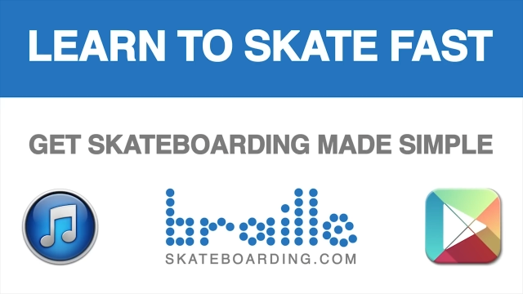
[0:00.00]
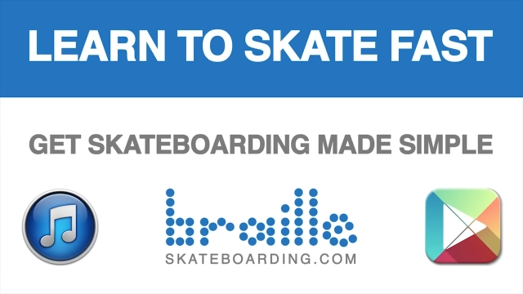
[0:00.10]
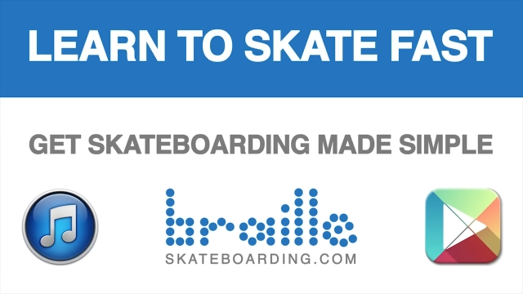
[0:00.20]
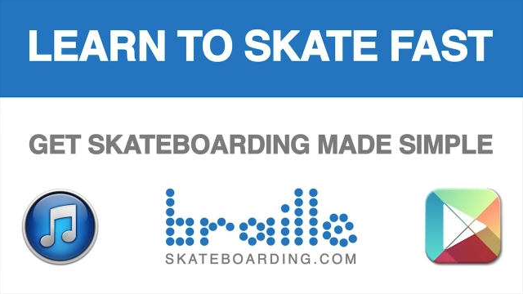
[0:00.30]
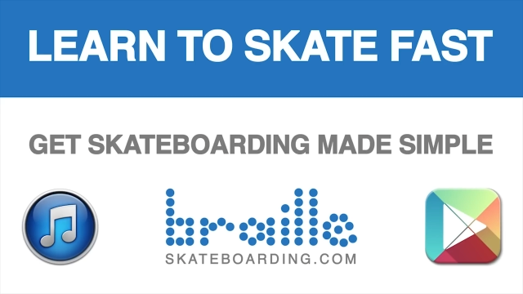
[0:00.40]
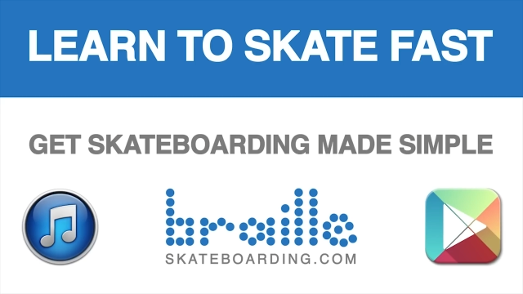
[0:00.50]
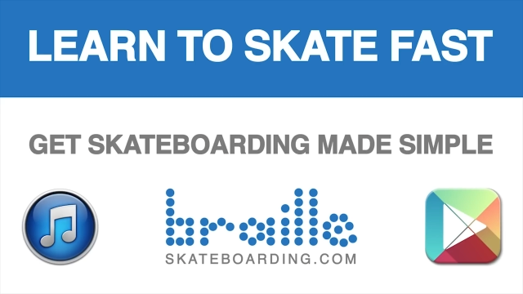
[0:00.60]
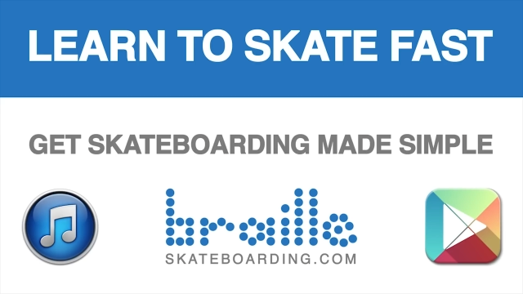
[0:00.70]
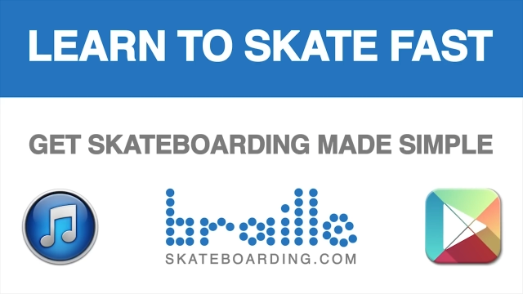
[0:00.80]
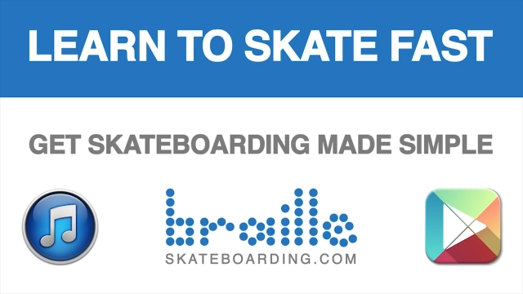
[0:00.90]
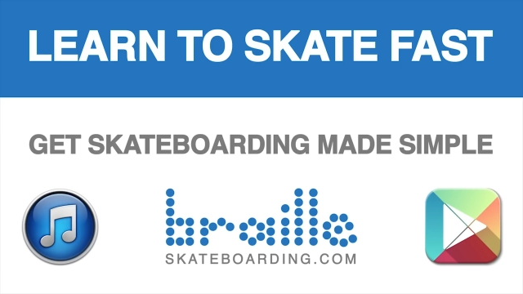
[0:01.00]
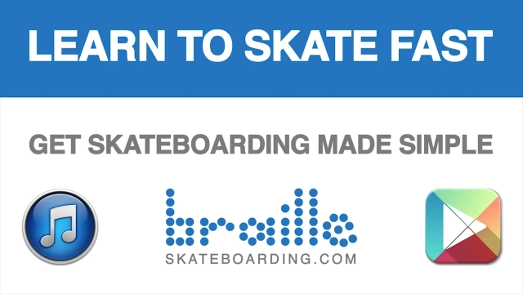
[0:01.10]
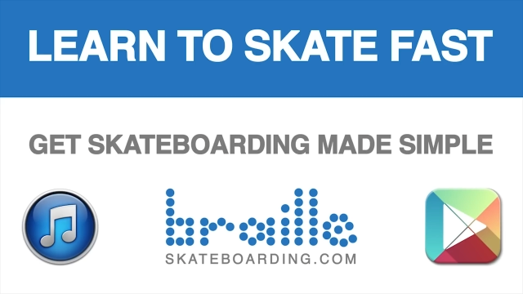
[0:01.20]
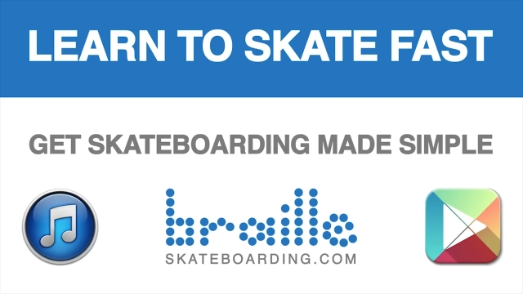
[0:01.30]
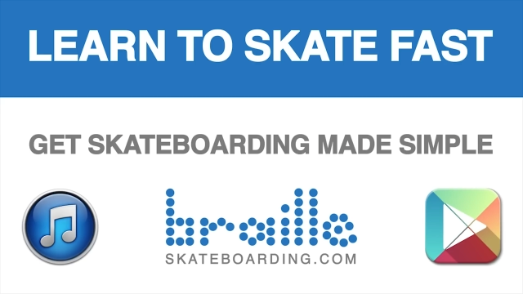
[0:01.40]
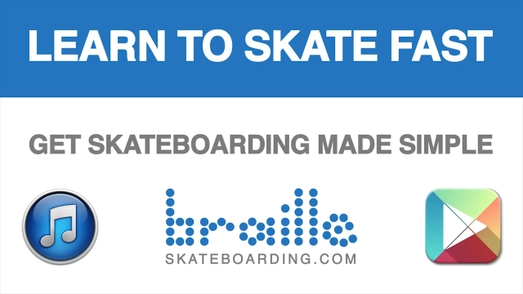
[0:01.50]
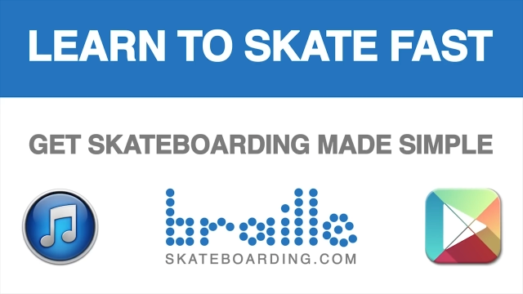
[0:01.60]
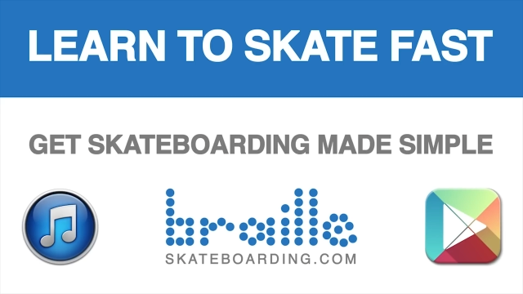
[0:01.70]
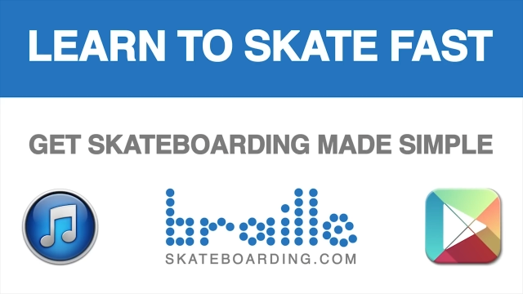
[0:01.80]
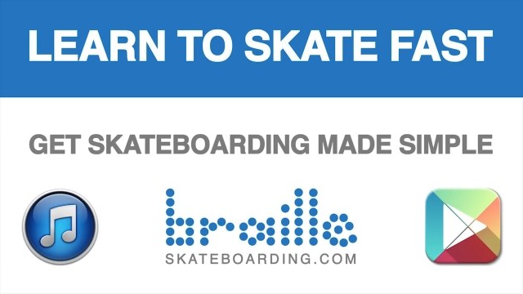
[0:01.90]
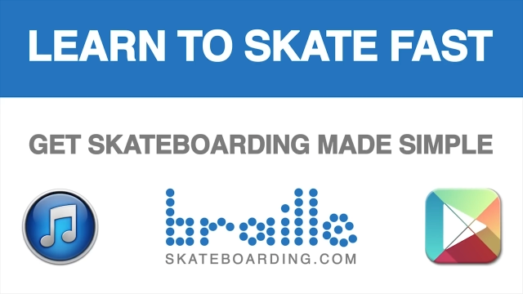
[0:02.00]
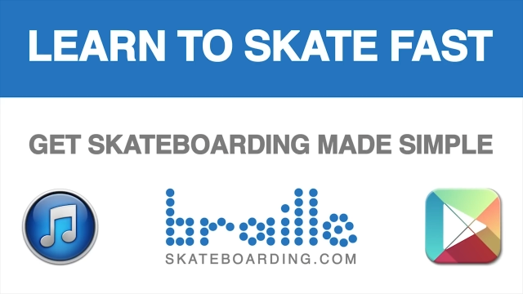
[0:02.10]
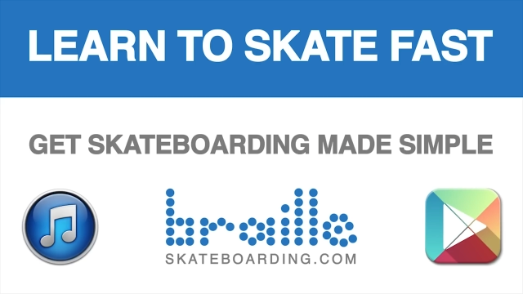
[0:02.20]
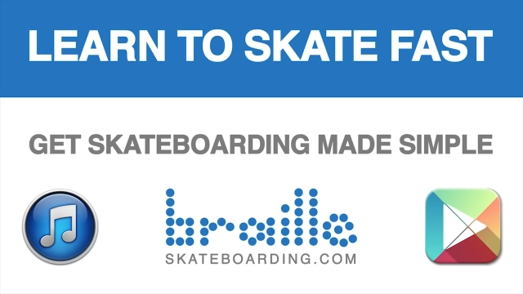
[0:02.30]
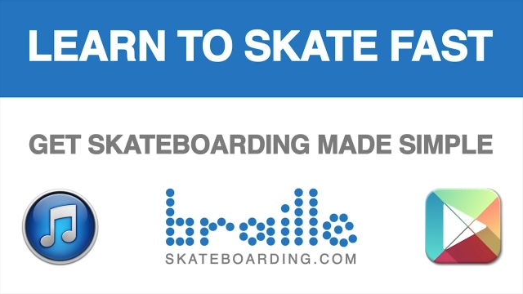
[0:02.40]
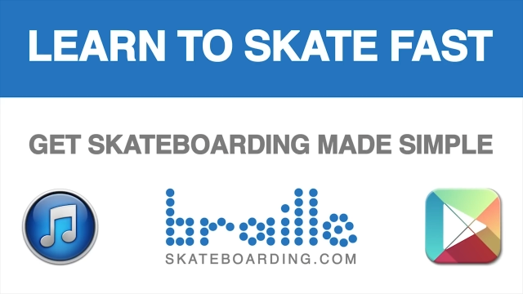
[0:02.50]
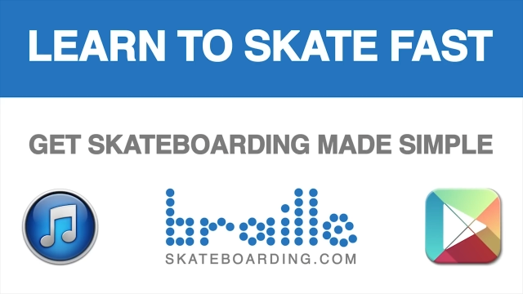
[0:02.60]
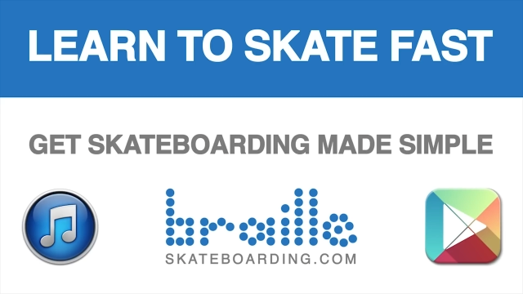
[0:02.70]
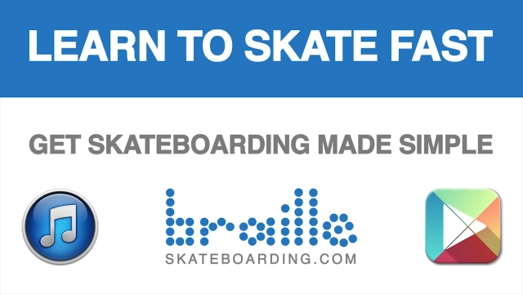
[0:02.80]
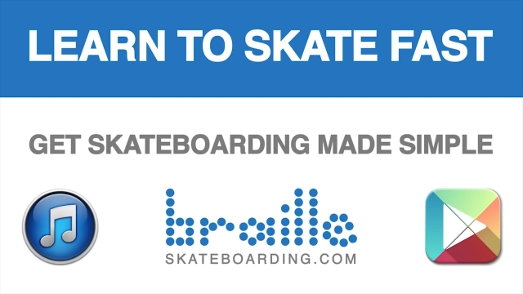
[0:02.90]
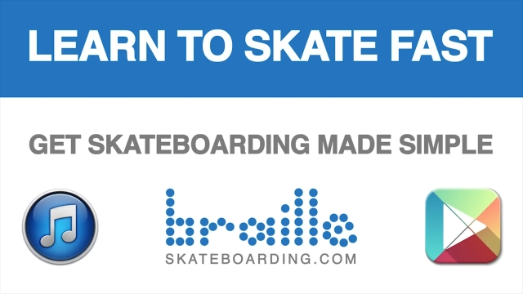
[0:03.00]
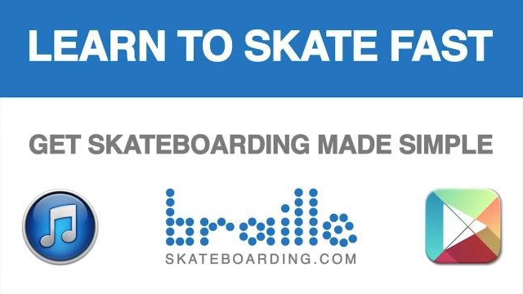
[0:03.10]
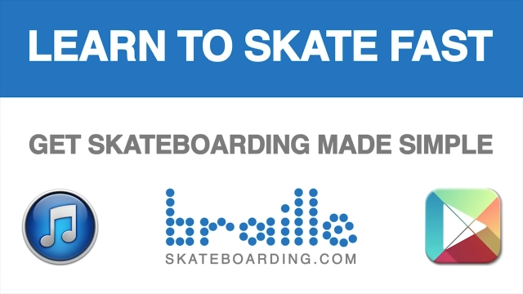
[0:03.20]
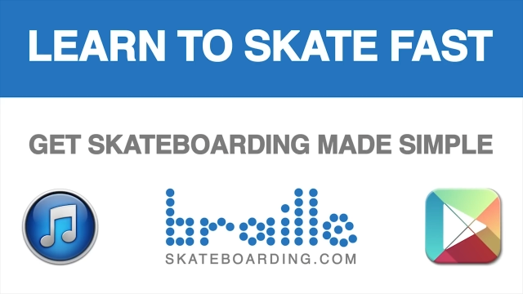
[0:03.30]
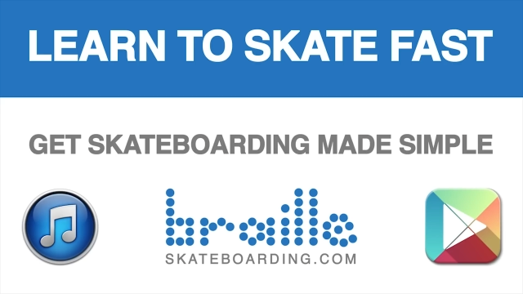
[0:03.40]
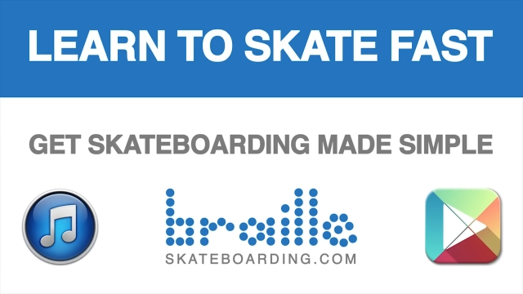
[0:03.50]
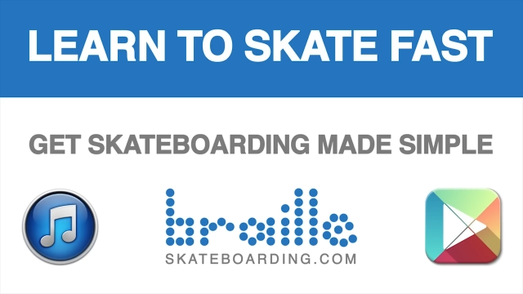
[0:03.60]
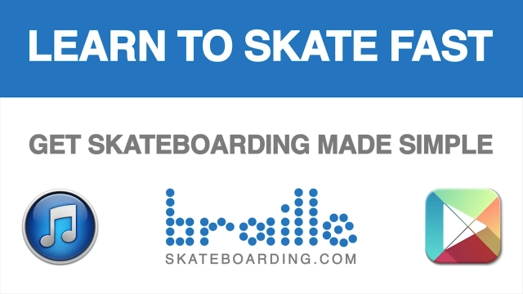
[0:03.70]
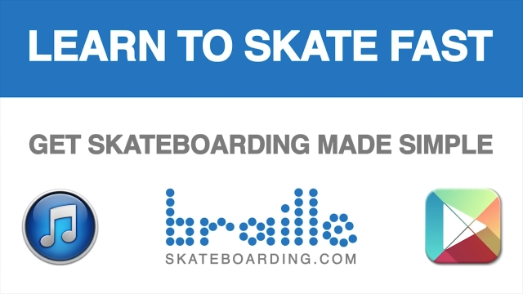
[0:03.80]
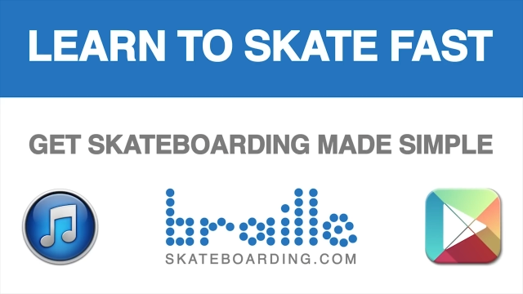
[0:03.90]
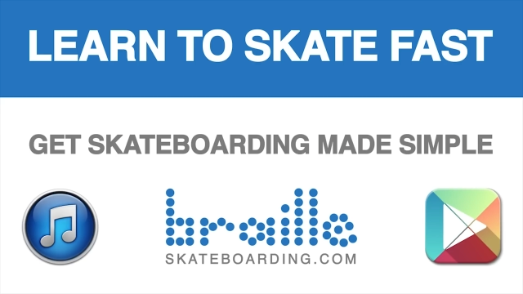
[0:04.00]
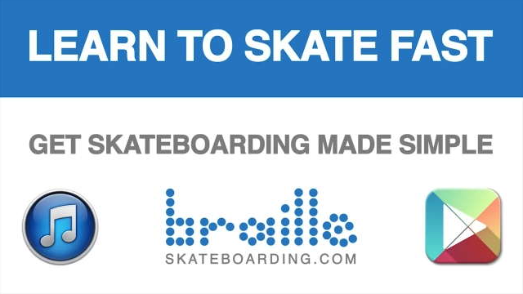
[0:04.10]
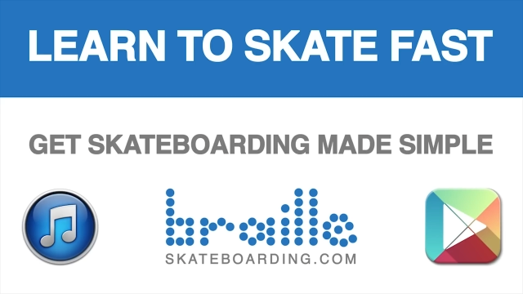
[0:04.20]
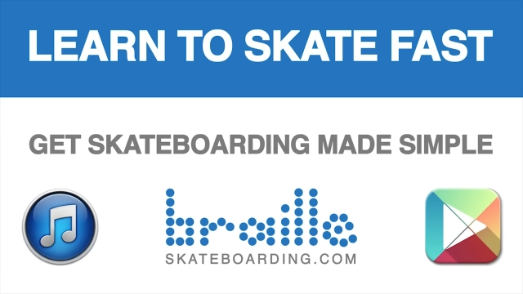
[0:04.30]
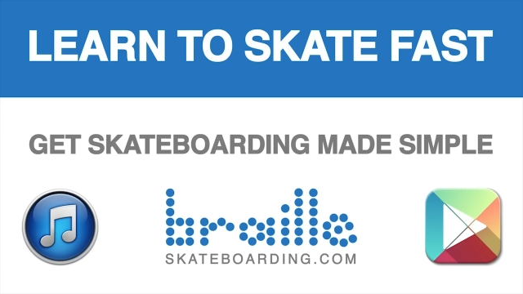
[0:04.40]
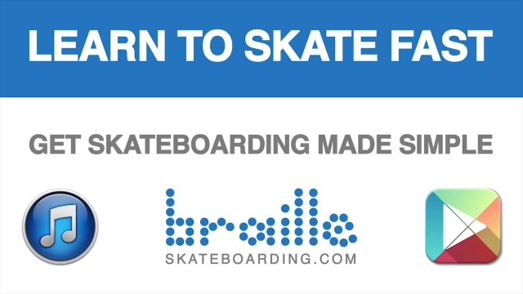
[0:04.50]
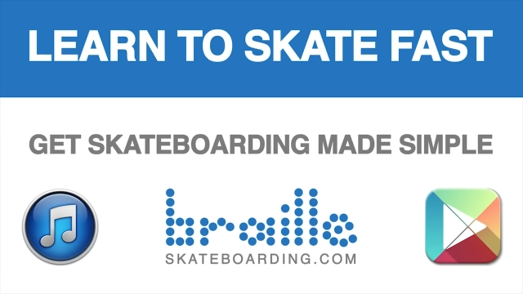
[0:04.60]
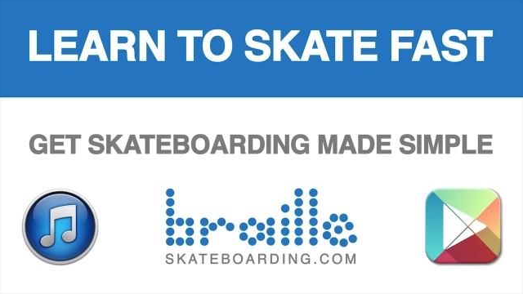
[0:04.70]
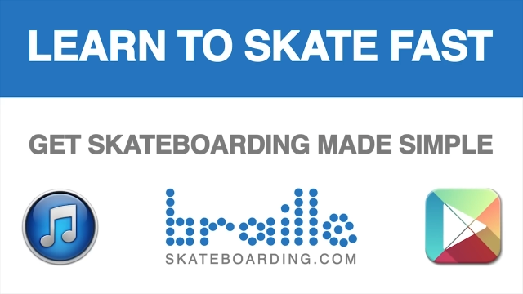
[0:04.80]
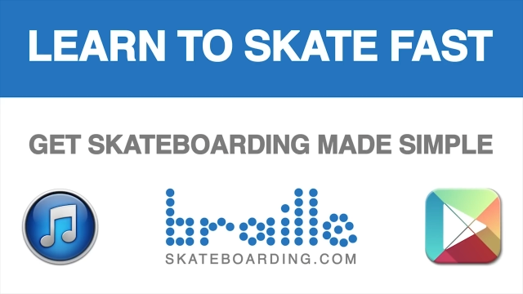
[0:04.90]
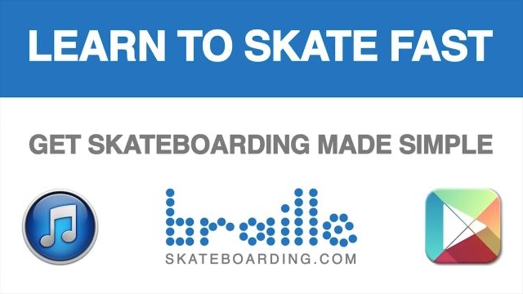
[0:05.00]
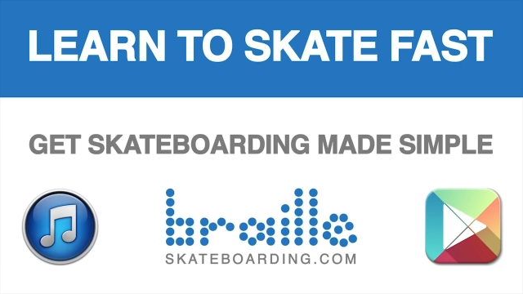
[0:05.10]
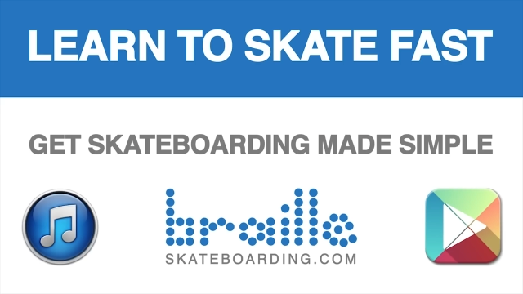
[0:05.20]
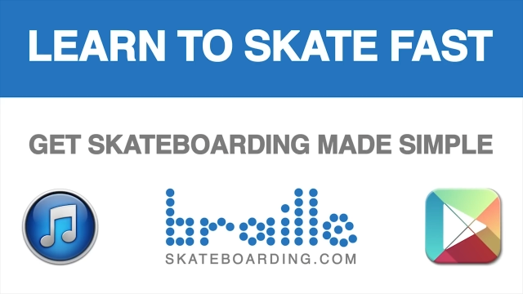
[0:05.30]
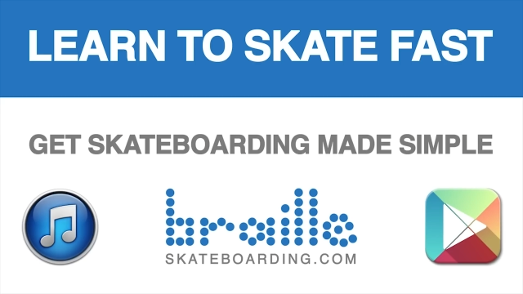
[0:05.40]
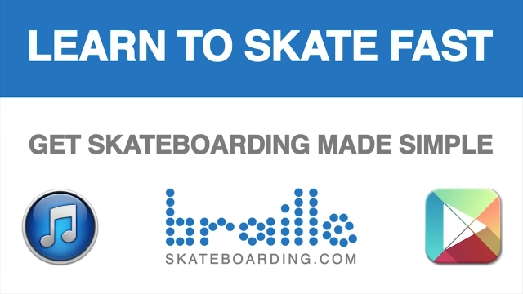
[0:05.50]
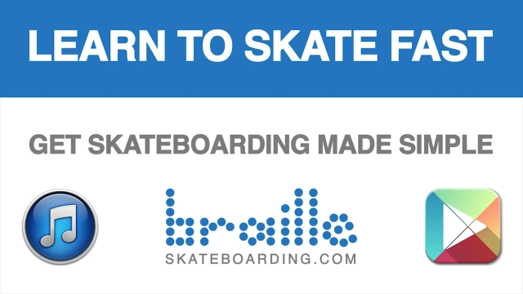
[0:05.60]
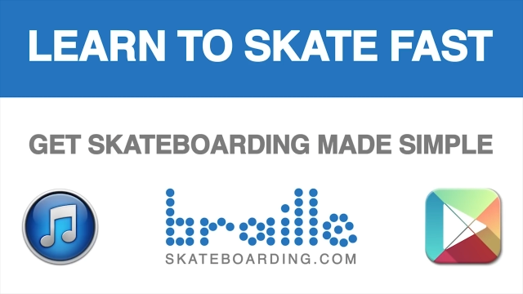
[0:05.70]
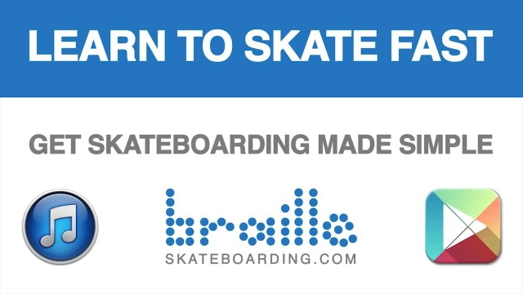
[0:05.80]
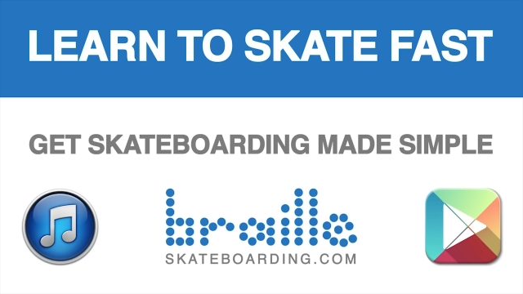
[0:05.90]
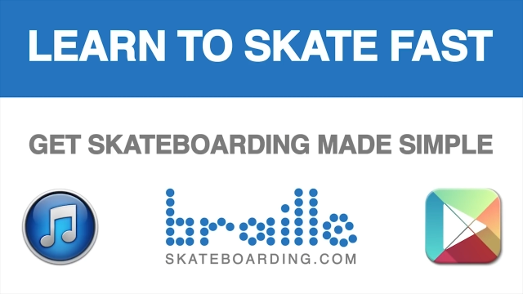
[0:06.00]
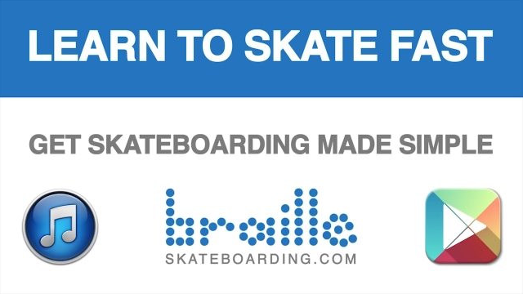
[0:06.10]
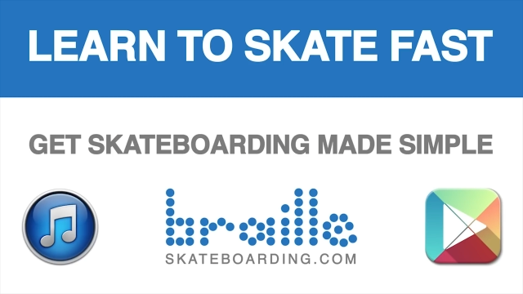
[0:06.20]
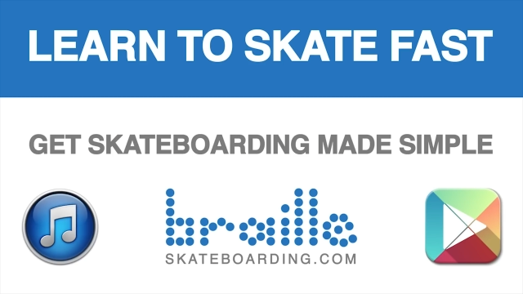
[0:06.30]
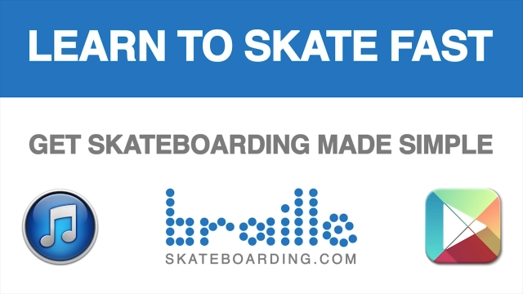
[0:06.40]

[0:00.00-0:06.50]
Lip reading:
[unreadable: no face in view]